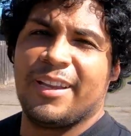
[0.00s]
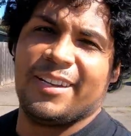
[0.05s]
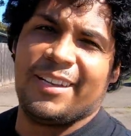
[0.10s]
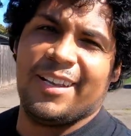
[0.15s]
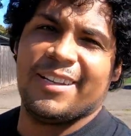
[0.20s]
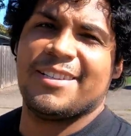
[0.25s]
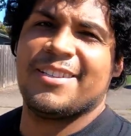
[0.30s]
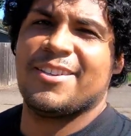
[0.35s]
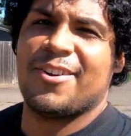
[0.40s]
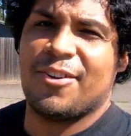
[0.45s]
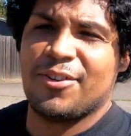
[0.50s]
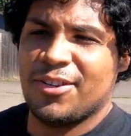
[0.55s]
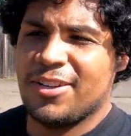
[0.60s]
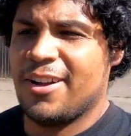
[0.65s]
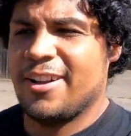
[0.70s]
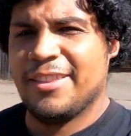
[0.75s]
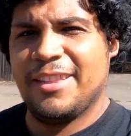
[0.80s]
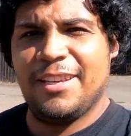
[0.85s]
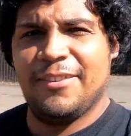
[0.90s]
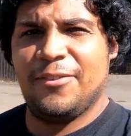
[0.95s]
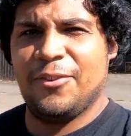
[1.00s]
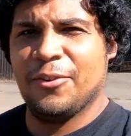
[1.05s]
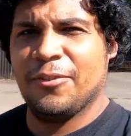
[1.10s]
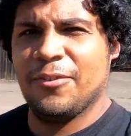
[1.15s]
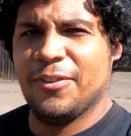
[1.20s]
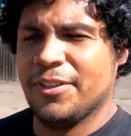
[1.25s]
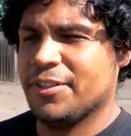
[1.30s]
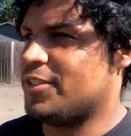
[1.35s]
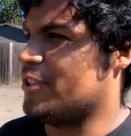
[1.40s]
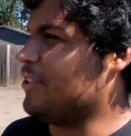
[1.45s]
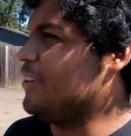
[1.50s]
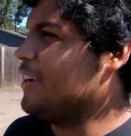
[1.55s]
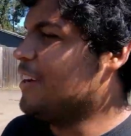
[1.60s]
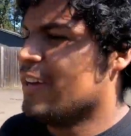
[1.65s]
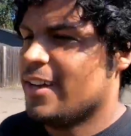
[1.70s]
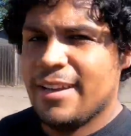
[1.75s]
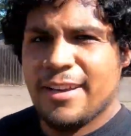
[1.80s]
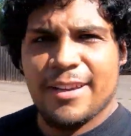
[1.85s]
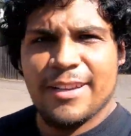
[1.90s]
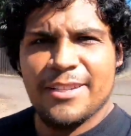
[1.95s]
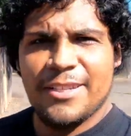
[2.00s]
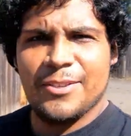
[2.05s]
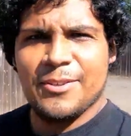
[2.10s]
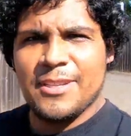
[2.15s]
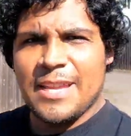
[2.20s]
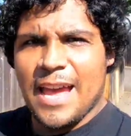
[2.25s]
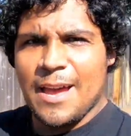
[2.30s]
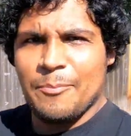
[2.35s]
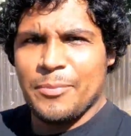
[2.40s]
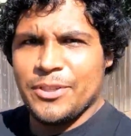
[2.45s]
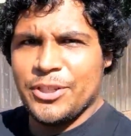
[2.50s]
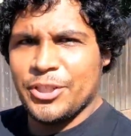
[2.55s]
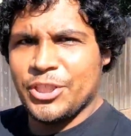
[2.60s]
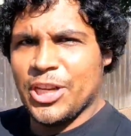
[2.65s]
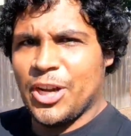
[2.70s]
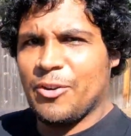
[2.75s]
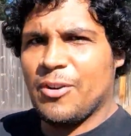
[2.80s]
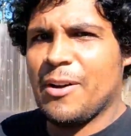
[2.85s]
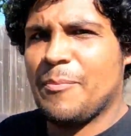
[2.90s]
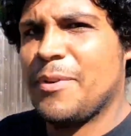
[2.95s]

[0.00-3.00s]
I could get started on the fuel filter, Jesus happened to show